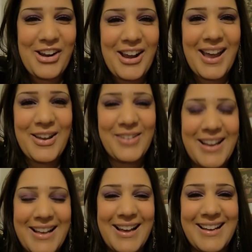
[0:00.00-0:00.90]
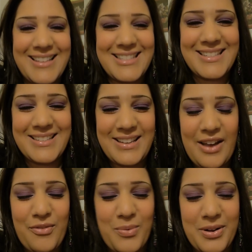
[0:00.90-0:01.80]
Alright, guys. Have a
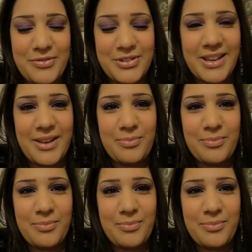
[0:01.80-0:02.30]
wonderful day. Bye.